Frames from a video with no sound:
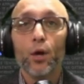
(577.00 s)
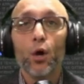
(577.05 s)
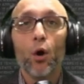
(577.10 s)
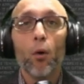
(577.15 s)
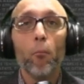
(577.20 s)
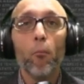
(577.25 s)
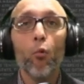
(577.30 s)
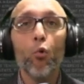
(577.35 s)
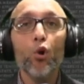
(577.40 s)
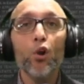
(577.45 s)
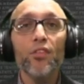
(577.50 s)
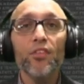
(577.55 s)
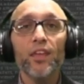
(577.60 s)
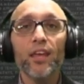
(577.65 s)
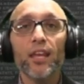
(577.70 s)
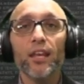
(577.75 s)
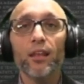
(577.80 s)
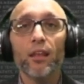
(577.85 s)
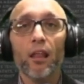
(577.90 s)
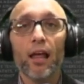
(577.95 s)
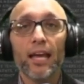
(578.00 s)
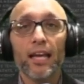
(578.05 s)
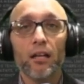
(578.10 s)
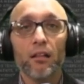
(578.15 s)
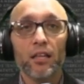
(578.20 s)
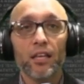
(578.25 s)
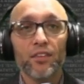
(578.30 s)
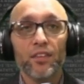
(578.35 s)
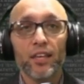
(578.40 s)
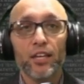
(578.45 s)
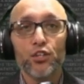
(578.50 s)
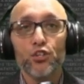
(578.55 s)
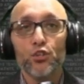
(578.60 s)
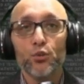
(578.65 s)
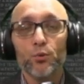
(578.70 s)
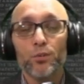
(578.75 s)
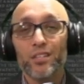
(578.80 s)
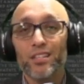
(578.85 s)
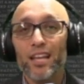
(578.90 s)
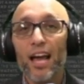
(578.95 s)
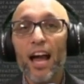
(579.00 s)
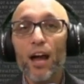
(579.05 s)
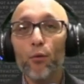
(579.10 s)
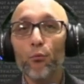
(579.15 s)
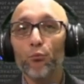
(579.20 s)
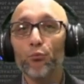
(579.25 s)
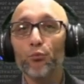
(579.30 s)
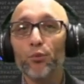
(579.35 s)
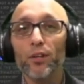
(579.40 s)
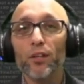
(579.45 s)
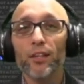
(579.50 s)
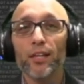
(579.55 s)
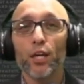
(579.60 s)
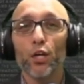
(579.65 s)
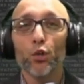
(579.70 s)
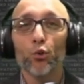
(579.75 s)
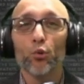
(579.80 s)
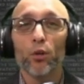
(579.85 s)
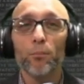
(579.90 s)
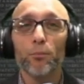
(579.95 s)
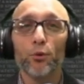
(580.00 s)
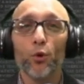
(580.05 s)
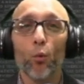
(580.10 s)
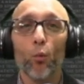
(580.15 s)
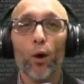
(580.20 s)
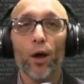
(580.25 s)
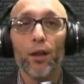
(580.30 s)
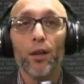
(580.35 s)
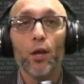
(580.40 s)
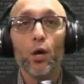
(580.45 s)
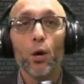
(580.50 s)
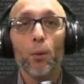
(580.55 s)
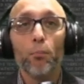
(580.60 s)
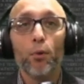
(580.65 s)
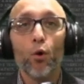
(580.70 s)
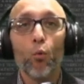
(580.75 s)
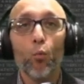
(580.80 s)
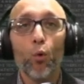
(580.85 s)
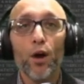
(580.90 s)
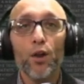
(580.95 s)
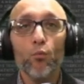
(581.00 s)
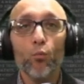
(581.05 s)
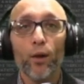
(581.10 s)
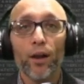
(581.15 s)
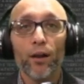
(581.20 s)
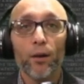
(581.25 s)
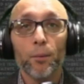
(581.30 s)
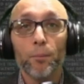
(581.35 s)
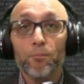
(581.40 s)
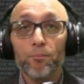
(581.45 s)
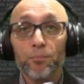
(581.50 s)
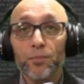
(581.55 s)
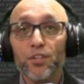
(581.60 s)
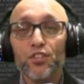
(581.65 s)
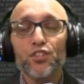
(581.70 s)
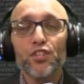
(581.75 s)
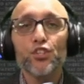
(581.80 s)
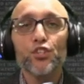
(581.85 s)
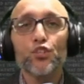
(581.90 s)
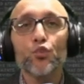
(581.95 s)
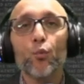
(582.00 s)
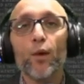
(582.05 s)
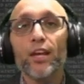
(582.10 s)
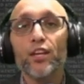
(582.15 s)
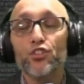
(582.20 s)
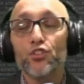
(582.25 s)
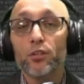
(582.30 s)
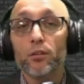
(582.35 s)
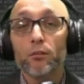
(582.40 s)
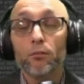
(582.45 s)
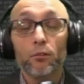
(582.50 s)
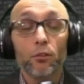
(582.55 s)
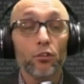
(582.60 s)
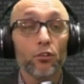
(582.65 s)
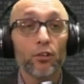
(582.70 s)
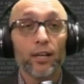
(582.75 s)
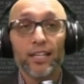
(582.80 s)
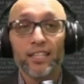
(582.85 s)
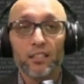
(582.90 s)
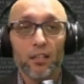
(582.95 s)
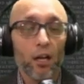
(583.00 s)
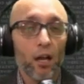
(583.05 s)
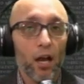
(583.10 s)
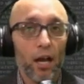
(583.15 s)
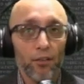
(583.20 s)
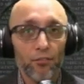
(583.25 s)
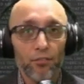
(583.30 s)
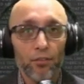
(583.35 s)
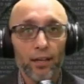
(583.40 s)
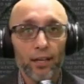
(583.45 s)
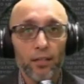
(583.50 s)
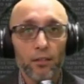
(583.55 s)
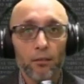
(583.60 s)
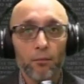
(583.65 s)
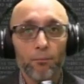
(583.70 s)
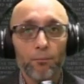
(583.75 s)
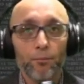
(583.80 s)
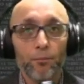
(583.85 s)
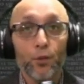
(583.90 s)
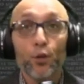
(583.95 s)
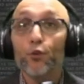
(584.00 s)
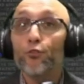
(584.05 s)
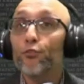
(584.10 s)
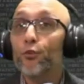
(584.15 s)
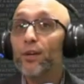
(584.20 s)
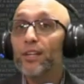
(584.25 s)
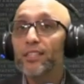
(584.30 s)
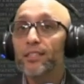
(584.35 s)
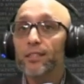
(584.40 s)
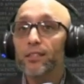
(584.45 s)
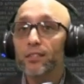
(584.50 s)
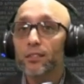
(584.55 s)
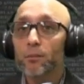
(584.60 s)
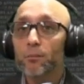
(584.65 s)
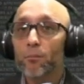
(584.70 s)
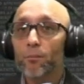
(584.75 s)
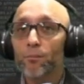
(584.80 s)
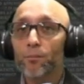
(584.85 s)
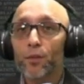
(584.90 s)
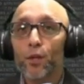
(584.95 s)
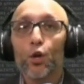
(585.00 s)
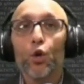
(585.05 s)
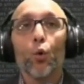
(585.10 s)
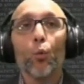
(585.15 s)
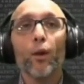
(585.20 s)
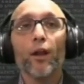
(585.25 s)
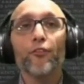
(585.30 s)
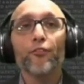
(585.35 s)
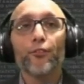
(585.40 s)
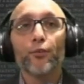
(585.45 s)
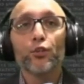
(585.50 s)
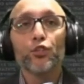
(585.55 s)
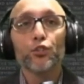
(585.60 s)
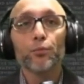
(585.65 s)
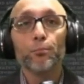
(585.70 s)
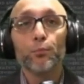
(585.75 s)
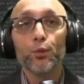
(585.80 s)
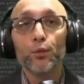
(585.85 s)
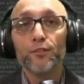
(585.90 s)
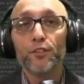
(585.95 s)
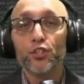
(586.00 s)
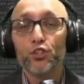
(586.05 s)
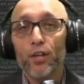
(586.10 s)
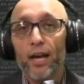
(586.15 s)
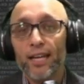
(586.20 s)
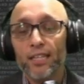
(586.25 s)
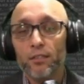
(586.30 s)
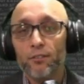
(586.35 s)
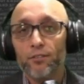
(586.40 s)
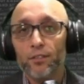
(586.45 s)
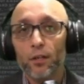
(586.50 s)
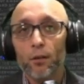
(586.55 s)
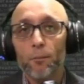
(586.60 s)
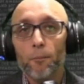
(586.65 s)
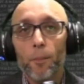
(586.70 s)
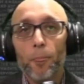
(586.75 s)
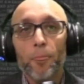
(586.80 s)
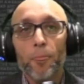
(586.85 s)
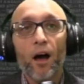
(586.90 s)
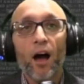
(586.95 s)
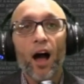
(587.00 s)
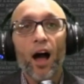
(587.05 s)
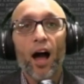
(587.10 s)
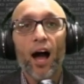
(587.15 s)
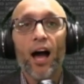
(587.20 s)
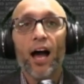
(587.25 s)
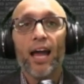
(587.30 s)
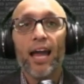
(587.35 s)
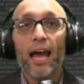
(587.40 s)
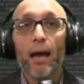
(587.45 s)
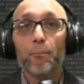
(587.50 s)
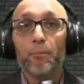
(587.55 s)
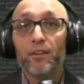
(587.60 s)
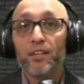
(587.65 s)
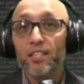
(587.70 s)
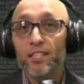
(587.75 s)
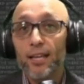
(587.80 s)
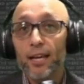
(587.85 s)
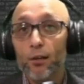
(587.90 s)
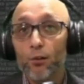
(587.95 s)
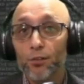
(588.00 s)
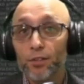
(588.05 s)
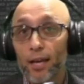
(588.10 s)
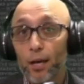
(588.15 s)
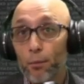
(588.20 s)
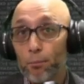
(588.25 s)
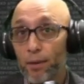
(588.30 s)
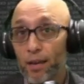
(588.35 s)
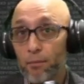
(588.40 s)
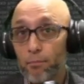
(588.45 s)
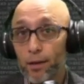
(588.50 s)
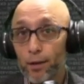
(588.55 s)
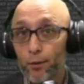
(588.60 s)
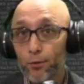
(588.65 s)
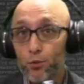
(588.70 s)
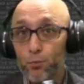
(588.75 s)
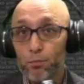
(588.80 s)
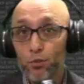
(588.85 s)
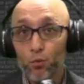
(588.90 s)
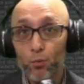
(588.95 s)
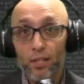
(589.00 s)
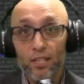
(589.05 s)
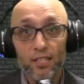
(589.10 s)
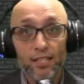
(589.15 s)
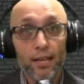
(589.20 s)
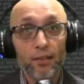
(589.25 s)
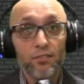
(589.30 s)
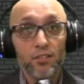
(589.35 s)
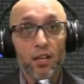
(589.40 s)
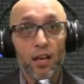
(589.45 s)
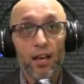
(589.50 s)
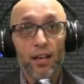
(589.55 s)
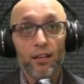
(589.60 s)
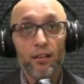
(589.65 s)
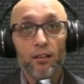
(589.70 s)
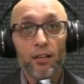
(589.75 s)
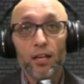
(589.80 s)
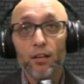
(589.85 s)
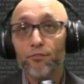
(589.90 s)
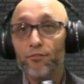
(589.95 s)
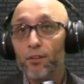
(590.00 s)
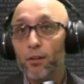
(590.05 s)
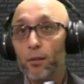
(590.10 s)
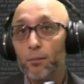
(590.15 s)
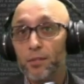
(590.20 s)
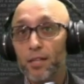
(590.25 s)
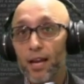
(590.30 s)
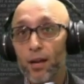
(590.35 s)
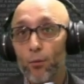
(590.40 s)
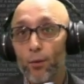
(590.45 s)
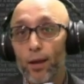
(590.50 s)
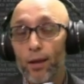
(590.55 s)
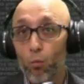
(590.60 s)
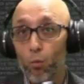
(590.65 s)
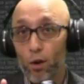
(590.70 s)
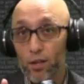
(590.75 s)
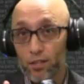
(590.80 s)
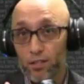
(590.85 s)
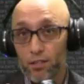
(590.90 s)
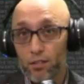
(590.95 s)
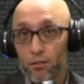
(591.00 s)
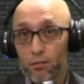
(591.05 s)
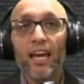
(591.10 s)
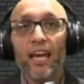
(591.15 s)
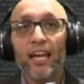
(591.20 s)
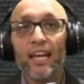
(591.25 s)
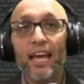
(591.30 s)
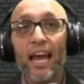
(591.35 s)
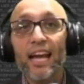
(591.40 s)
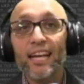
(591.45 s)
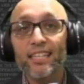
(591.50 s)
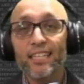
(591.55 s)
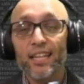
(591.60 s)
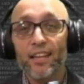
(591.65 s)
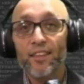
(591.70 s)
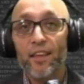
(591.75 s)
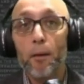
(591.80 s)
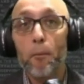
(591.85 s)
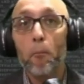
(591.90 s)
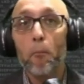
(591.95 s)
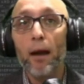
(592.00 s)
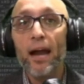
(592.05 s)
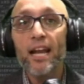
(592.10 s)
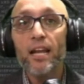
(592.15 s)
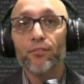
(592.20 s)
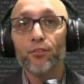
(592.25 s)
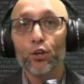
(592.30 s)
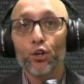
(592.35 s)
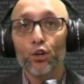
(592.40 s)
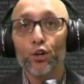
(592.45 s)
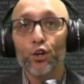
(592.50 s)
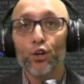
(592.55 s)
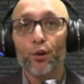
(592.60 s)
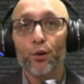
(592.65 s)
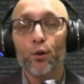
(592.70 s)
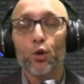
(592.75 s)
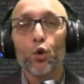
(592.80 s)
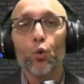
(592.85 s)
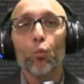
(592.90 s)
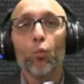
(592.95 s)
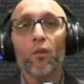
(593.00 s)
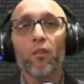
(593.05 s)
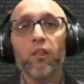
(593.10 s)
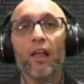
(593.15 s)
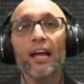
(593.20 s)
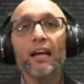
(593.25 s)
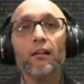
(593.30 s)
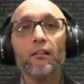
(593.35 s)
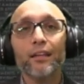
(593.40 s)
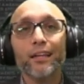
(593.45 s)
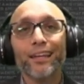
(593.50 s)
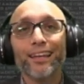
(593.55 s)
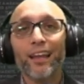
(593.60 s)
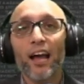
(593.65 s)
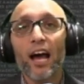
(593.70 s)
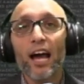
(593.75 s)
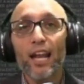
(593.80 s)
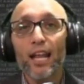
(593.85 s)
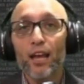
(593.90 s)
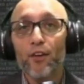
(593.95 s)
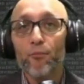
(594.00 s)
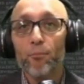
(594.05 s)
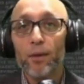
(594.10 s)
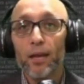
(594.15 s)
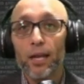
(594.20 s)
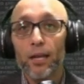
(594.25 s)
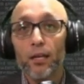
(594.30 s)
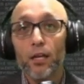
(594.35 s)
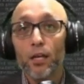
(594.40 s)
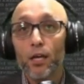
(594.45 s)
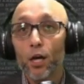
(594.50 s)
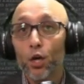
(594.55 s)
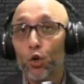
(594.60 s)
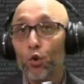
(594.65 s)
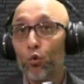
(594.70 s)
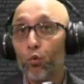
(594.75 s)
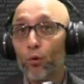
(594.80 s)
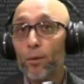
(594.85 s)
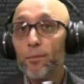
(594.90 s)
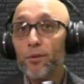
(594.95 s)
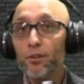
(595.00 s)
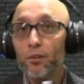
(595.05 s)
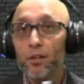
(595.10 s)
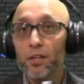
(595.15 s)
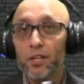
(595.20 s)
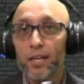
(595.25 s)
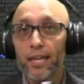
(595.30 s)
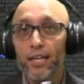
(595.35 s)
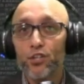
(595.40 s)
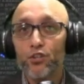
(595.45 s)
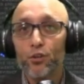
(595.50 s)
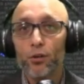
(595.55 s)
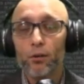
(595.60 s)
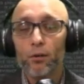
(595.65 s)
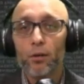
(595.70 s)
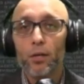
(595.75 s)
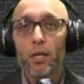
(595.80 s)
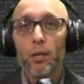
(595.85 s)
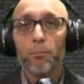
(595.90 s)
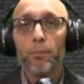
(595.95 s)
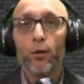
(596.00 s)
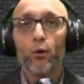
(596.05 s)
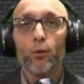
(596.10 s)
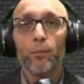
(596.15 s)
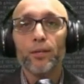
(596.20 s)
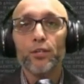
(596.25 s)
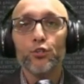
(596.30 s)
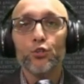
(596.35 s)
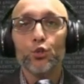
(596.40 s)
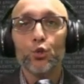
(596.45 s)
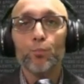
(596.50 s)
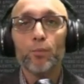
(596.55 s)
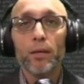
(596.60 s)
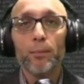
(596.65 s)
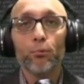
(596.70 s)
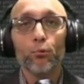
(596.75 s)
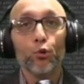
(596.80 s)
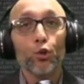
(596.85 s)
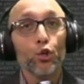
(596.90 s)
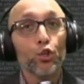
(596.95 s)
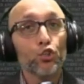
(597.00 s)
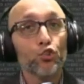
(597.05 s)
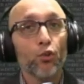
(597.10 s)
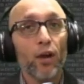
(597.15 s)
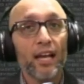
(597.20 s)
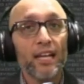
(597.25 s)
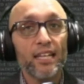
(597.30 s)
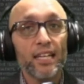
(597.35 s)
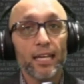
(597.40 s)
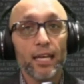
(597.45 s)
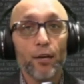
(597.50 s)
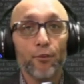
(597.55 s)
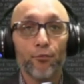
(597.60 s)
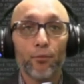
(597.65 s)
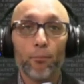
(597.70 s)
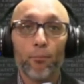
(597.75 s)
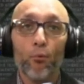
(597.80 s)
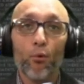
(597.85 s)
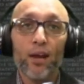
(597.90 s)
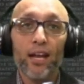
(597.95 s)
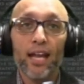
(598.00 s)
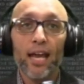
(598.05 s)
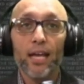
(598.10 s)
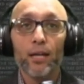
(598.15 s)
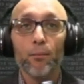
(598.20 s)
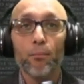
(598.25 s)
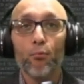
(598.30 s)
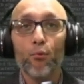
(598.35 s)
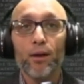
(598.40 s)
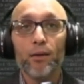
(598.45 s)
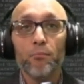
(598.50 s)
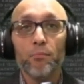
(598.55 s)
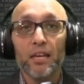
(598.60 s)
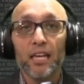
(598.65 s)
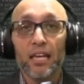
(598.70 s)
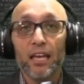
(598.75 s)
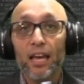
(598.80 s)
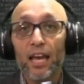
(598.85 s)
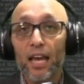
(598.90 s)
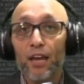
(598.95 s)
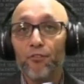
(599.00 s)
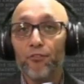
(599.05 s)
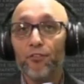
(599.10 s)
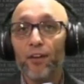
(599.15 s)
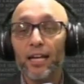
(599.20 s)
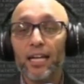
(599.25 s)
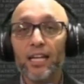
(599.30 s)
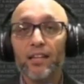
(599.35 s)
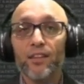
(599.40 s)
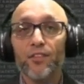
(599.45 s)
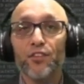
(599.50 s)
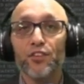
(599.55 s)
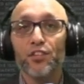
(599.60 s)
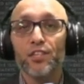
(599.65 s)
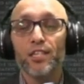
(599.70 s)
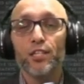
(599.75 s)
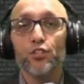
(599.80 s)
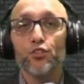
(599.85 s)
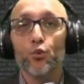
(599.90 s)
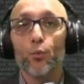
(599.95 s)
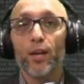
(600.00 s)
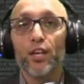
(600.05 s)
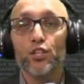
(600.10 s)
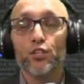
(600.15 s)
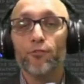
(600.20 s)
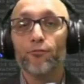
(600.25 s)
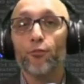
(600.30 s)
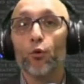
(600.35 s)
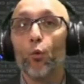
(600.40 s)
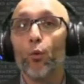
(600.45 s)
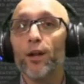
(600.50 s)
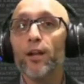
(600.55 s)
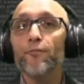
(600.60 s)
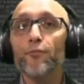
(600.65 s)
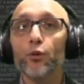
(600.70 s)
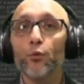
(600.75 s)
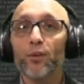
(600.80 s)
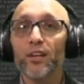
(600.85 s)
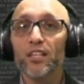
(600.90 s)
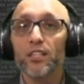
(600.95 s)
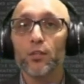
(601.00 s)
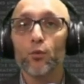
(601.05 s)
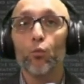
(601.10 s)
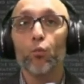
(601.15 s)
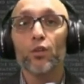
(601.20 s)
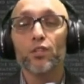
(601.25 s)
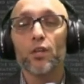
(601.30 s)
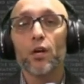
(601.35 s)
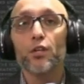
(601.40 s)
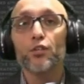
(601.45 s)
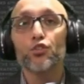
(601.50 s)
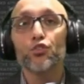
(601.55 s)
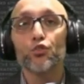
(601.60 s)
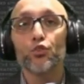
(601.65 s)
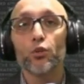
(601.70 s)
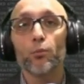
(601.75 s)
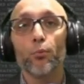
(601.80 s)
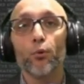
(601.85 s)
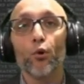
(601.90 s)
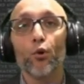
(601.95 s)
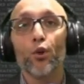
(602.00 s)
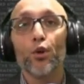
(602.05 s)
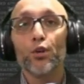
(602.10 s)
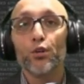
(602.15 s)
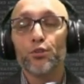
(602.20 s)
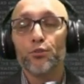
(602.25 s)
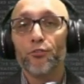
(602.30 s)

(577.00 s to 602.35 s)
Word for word: More than likely, the issue is not really a criminal one, but one where the situation creates a conflict. For instance, when I first moved to Jacksonville, I happened to cycle down Bay Meadows between Southside and Phillips Highway once. Any accident that might have occurred would likely not have been a criminal in nature, but it would have been two people trying to get from point A to point B and finding that the situation, for whatever reason, was unsuitable to